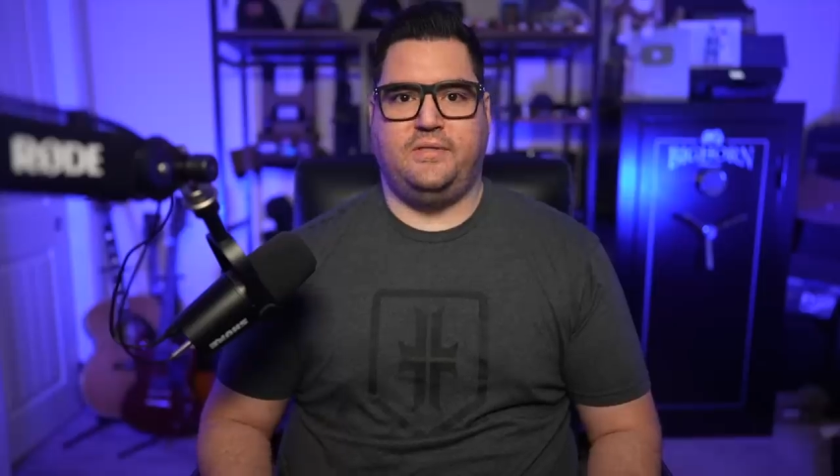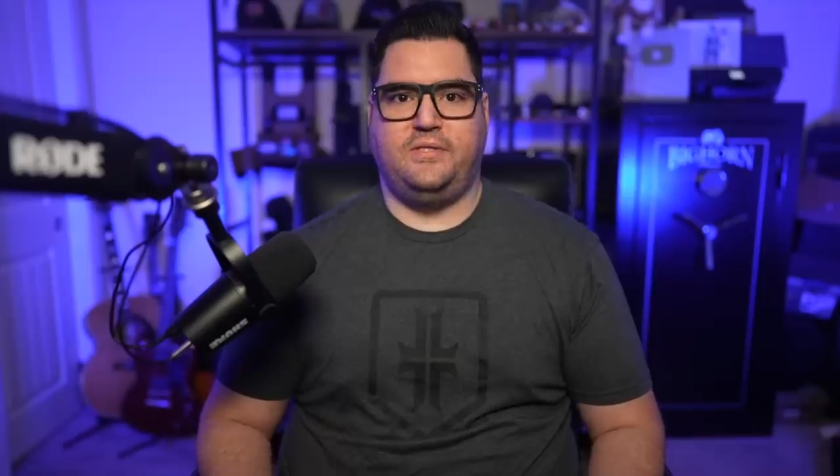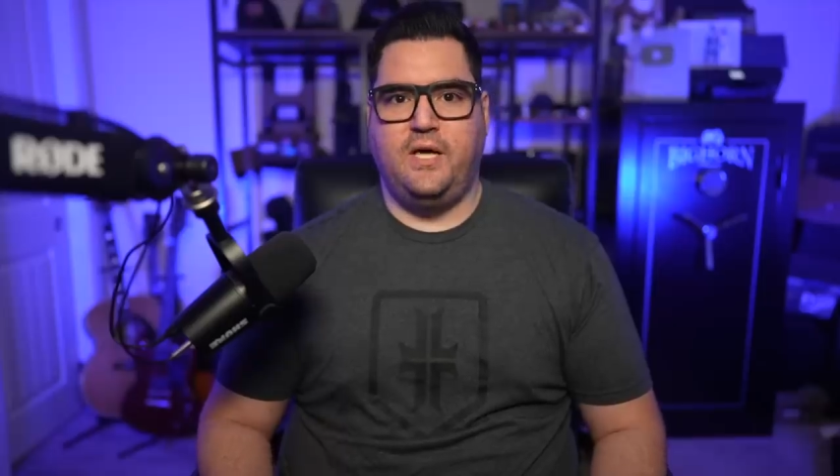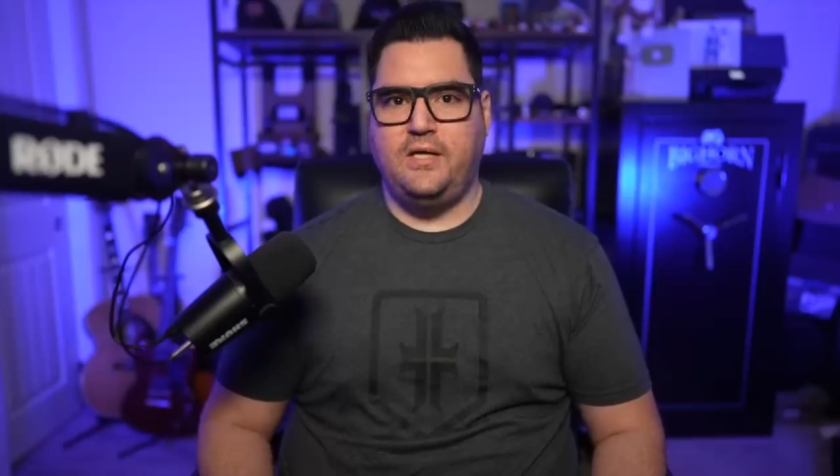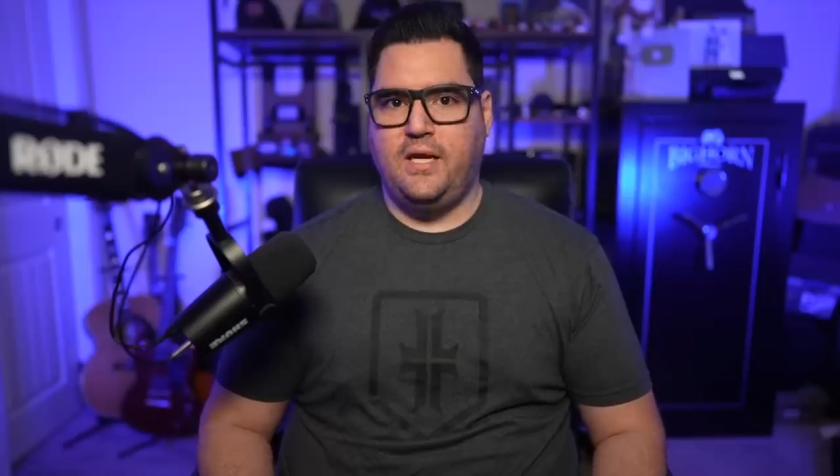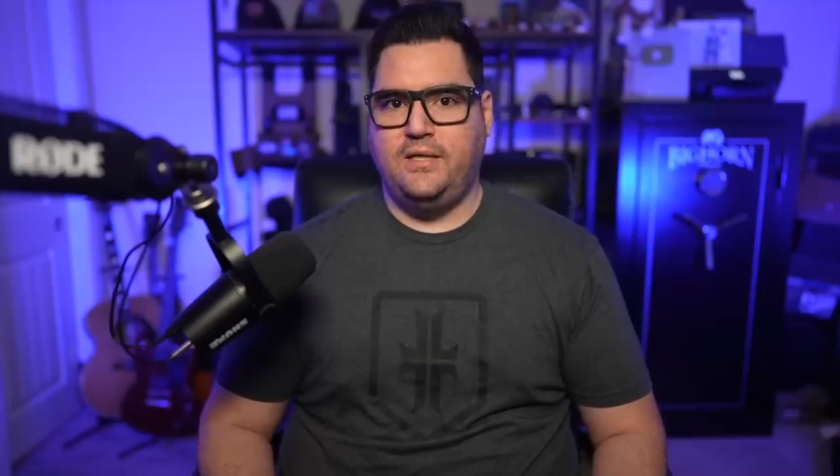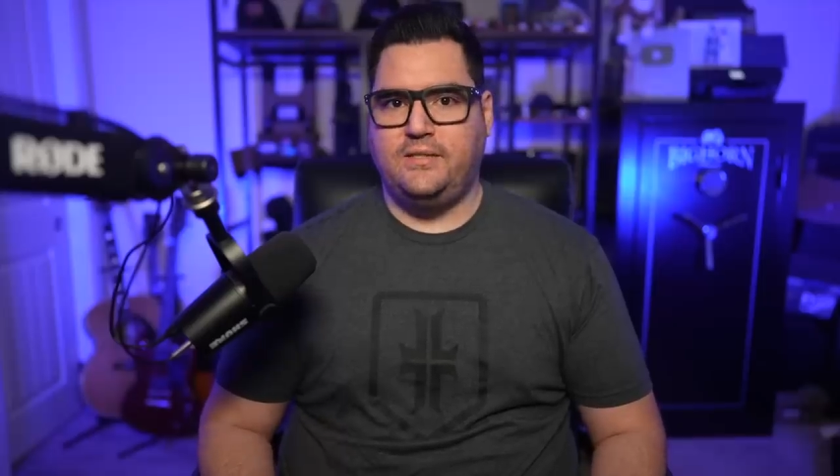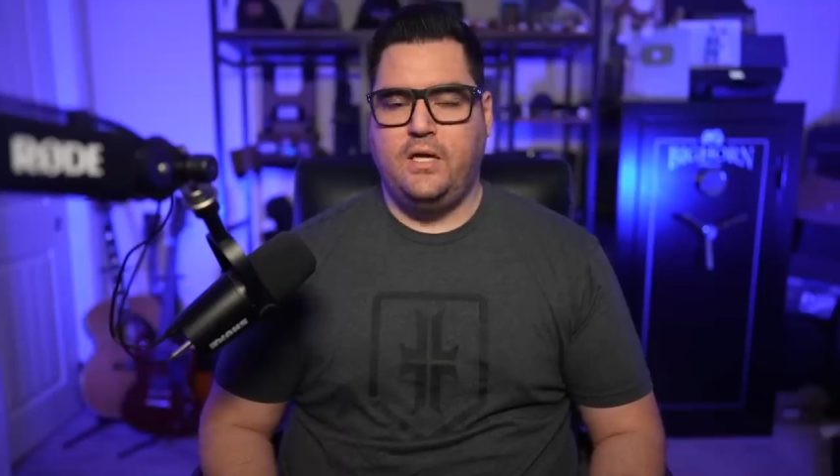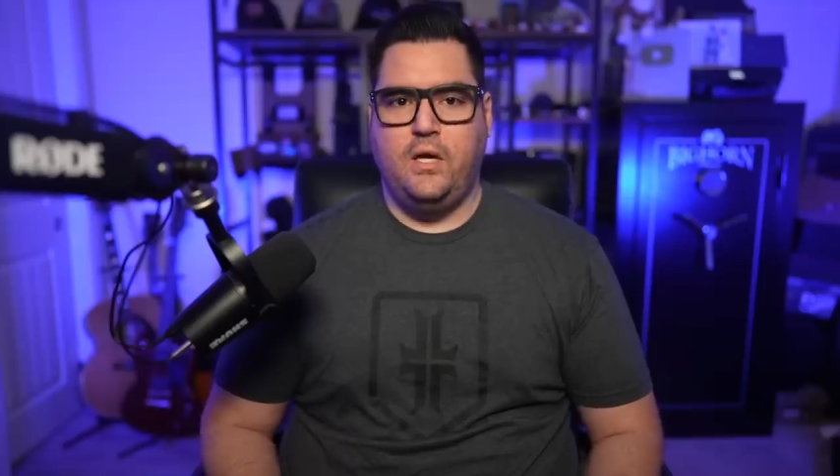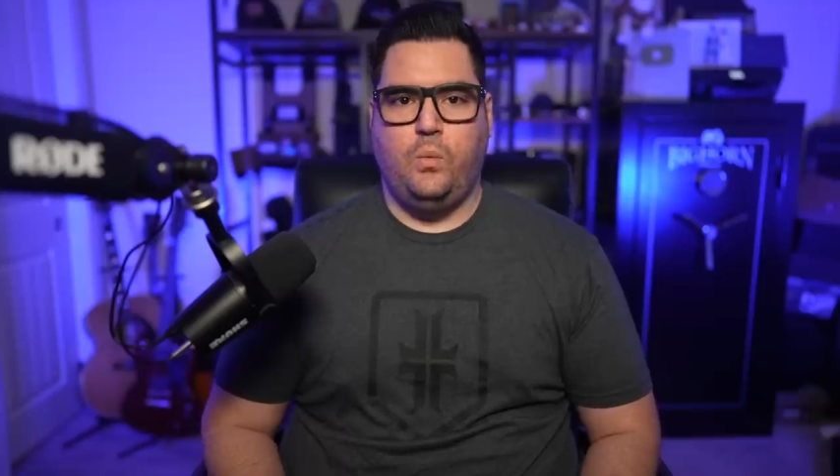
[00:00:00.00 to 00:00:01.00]
stun guns,
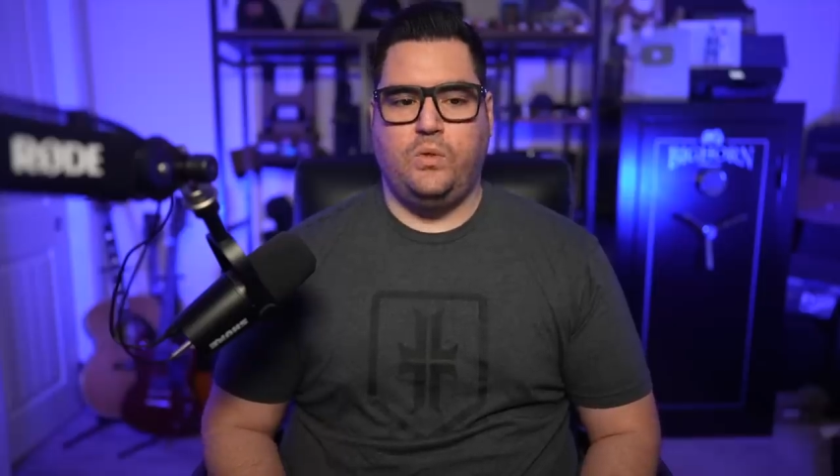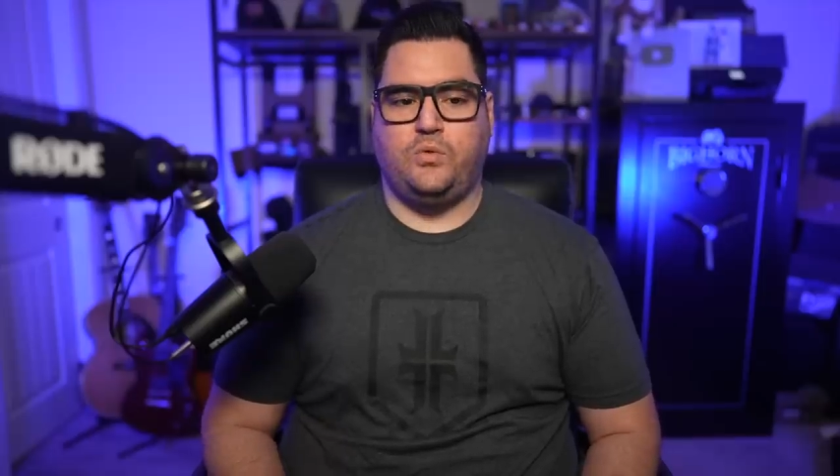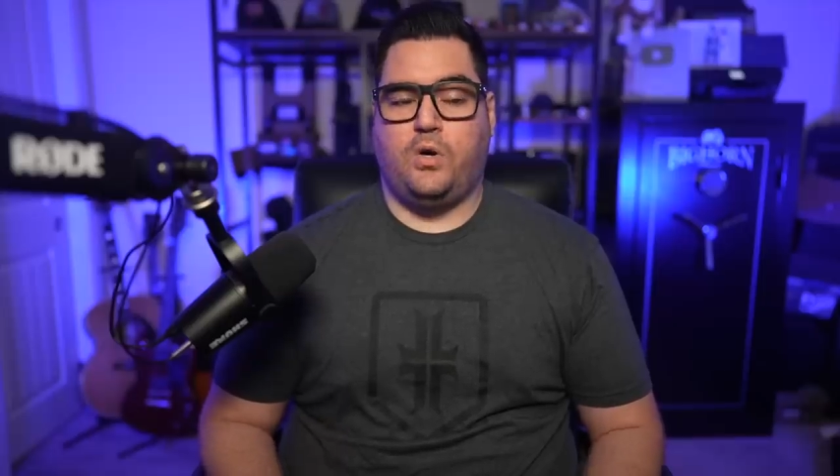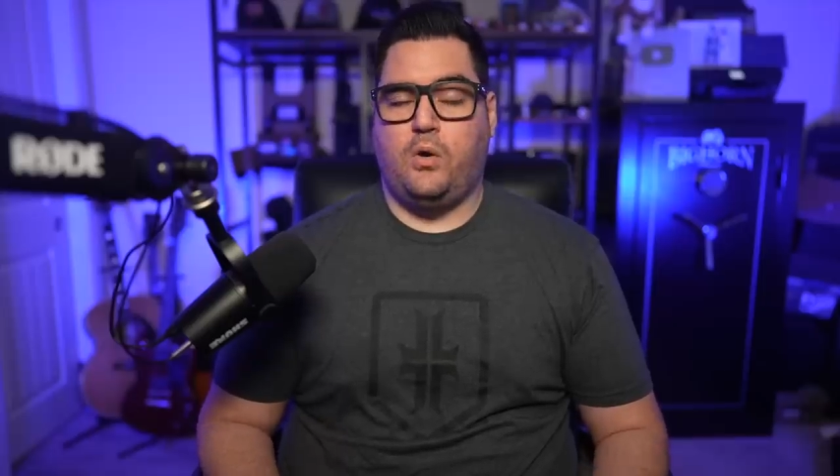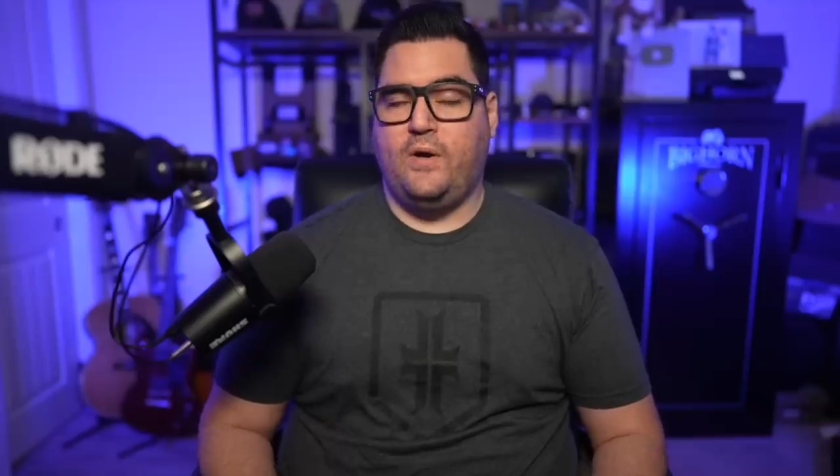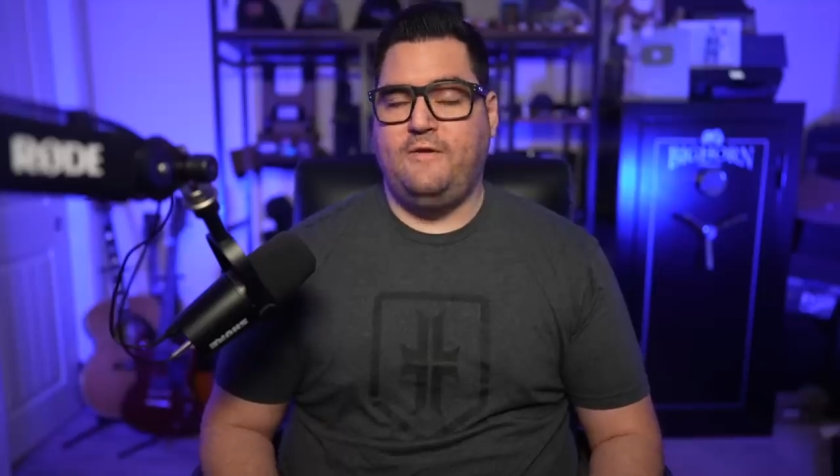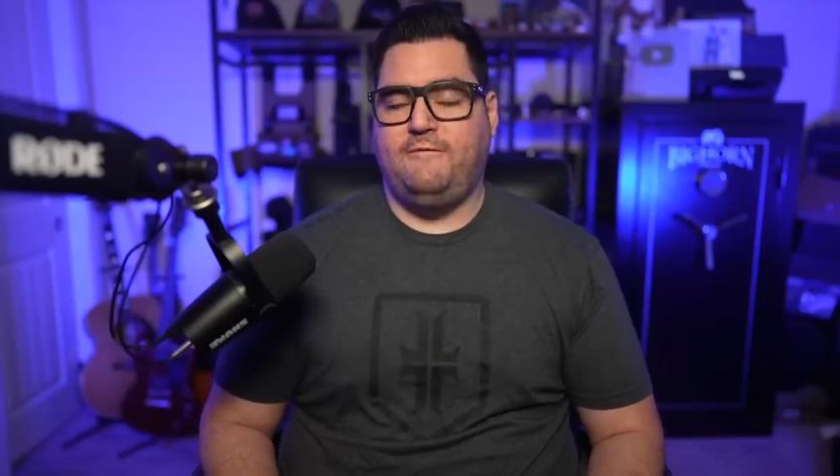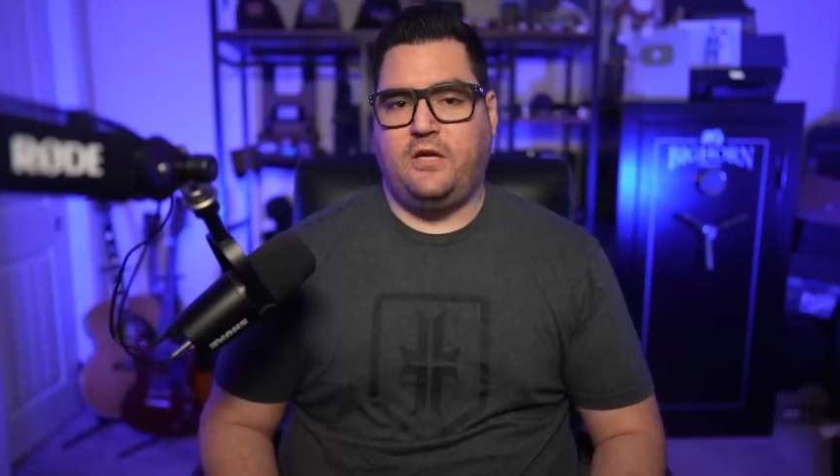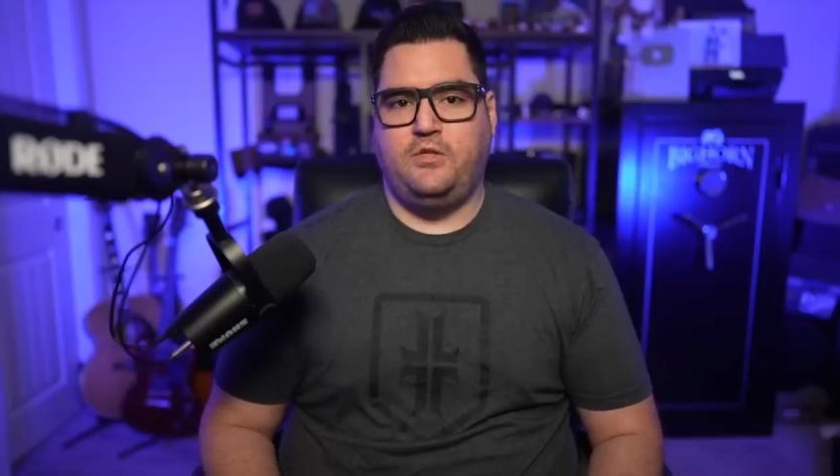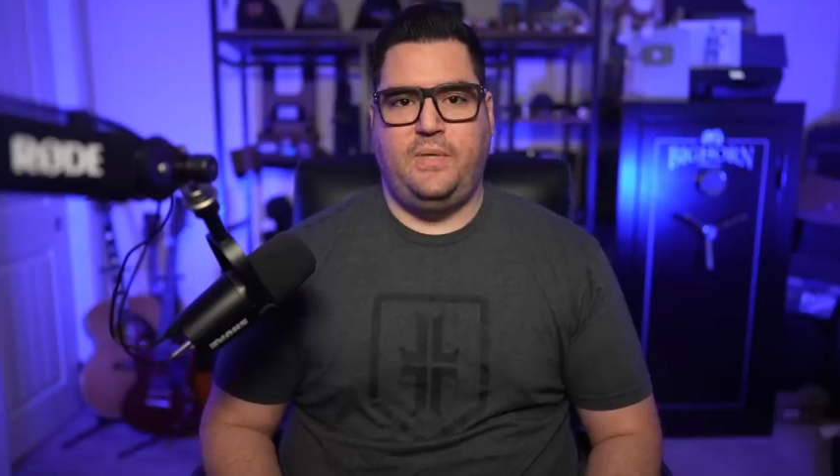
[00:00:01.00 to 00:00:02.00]
which were already
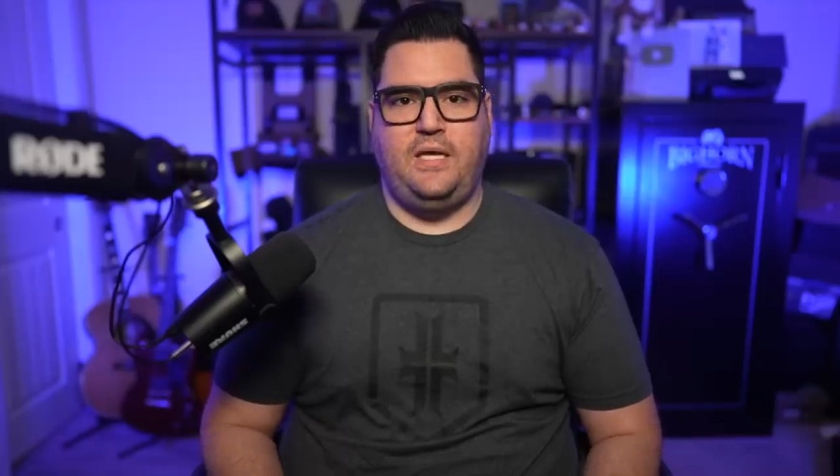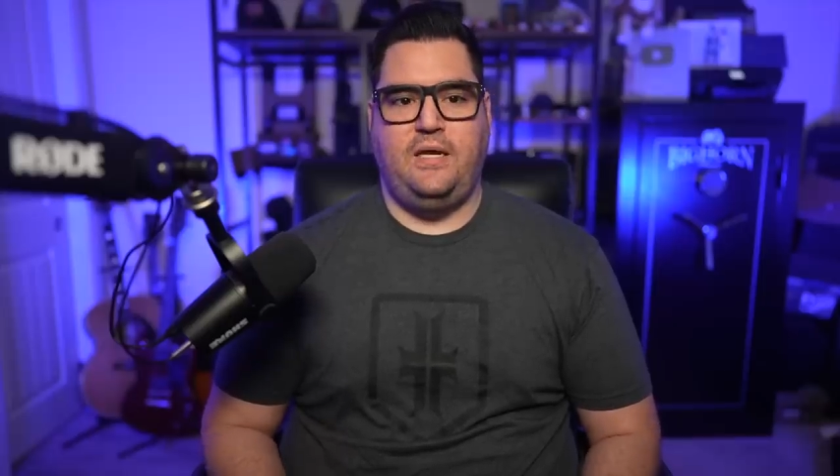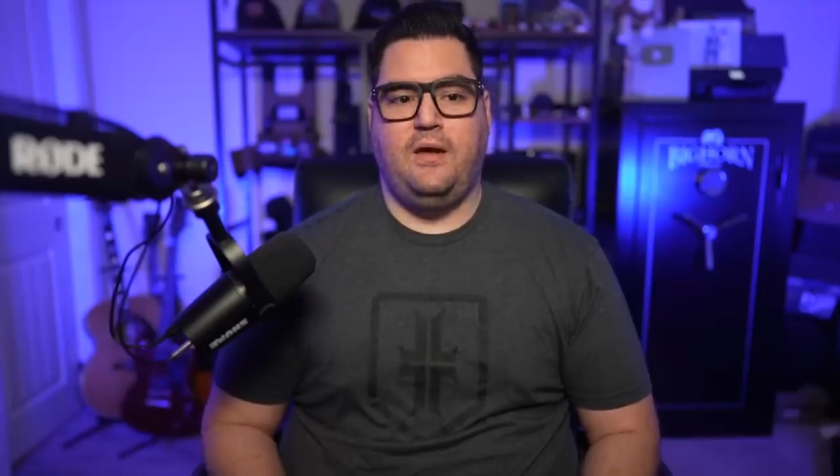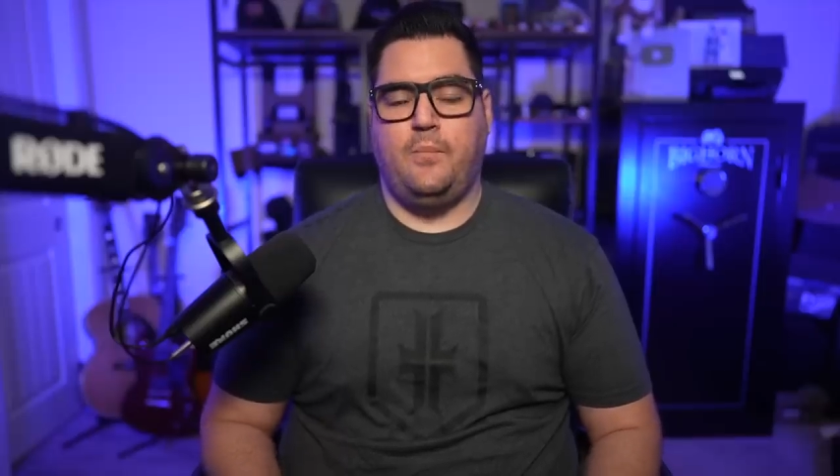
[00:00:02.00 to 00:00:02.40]
found to be